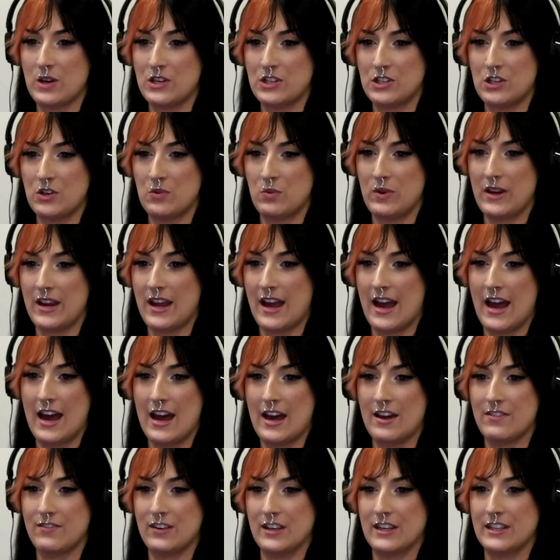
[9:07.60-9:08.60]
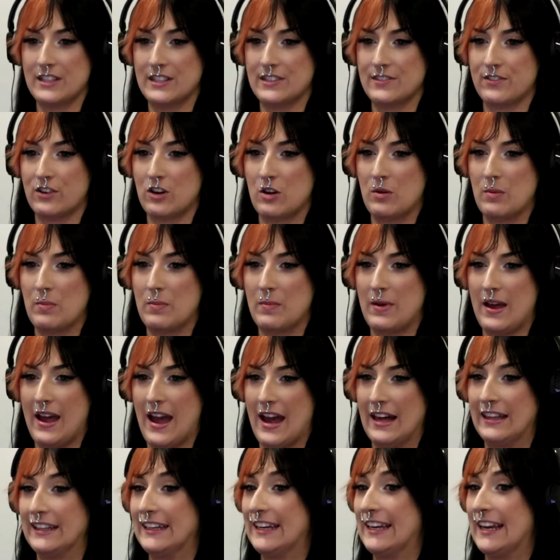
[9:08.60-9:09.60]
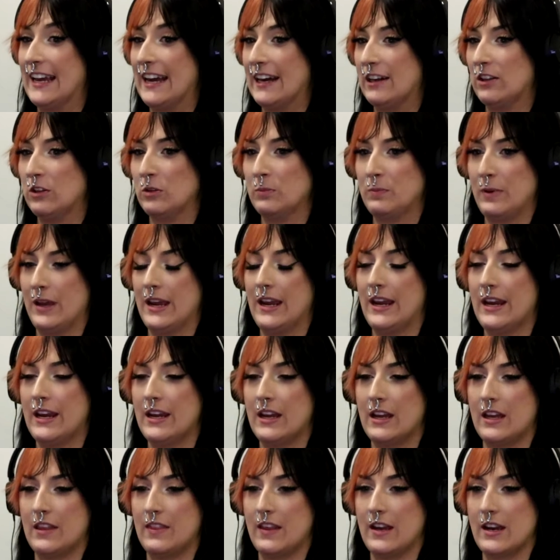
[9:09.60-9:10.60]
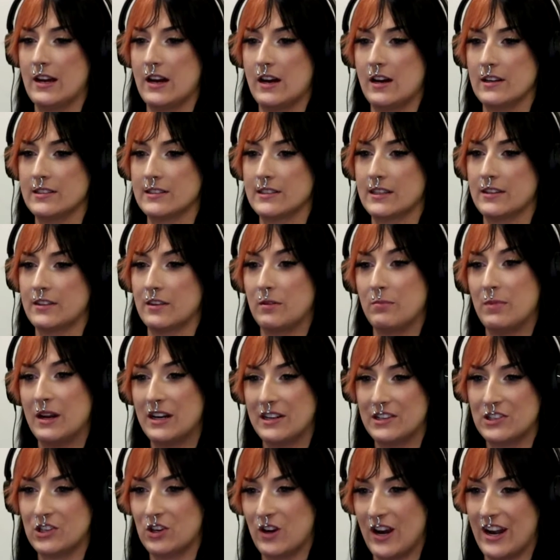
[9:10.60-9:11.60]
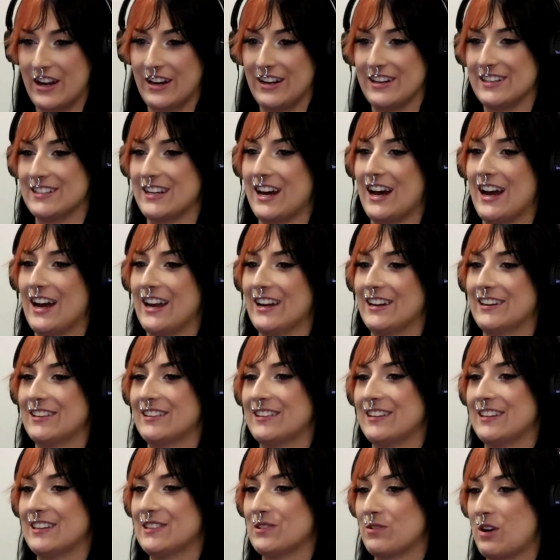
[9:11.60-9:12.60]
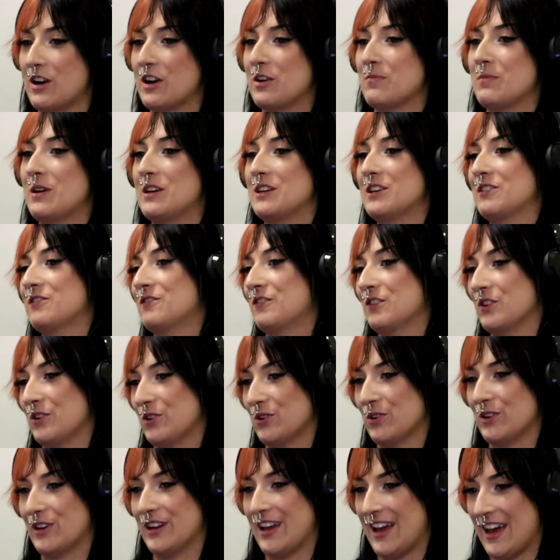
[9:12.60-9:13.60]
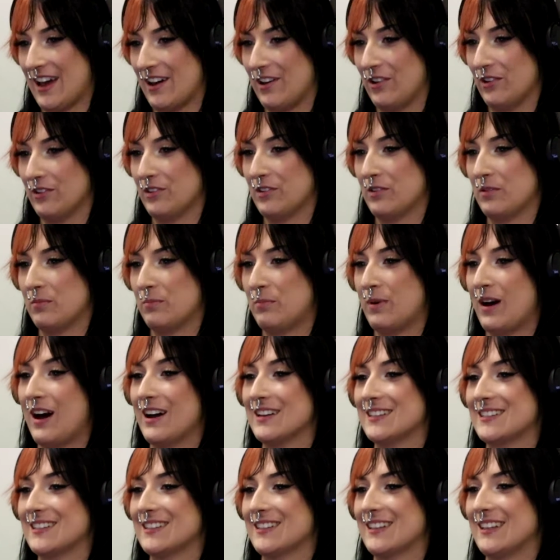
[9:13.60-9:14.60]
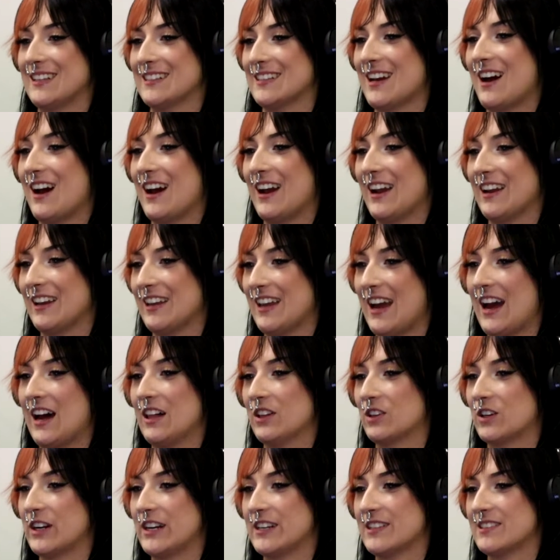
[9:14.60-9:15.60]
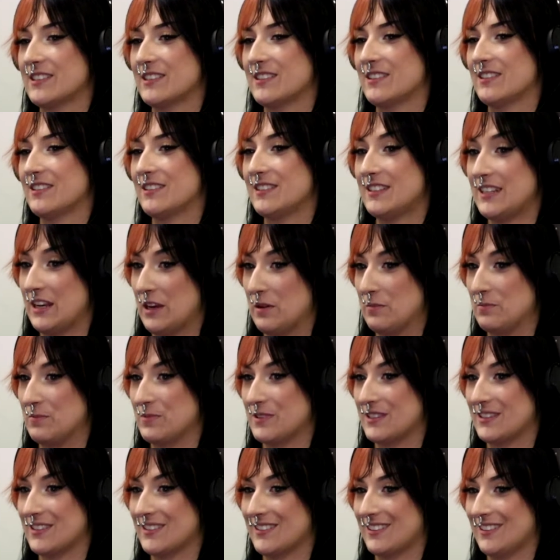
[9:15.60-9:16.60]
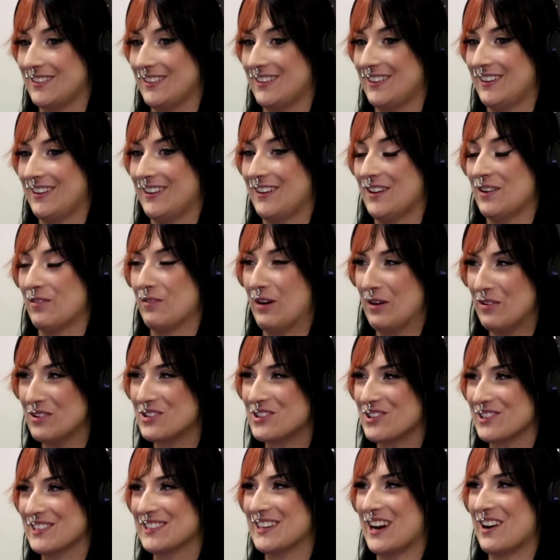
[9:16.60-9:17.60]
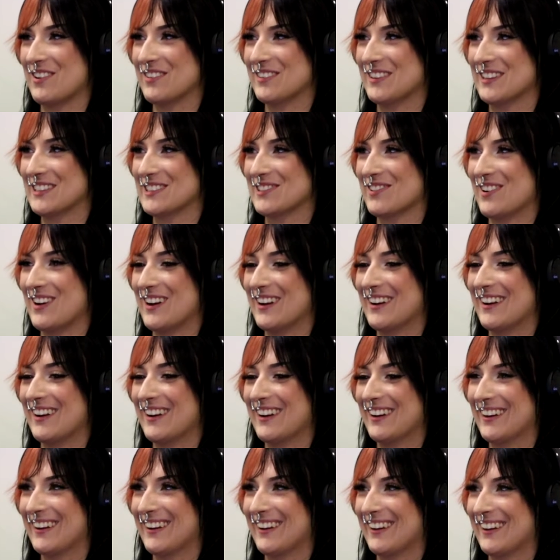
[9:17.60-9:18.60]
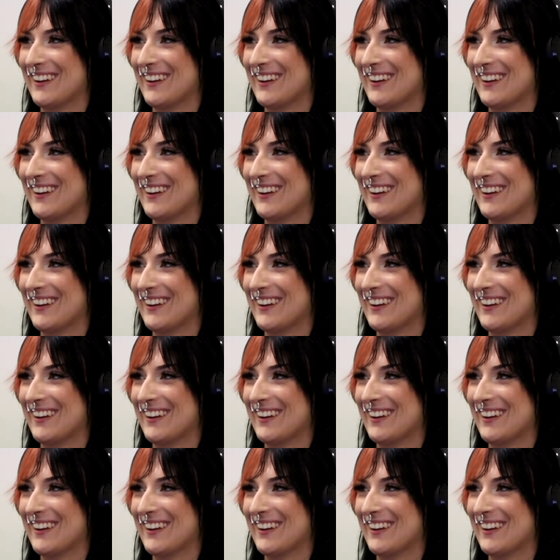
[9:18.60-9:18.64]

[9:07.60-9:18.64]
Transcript: question we have is from Ali LB, and they ask, the Mediterranean diet is recommended for good health, but is high in calories. Tips. Where would you start with this one?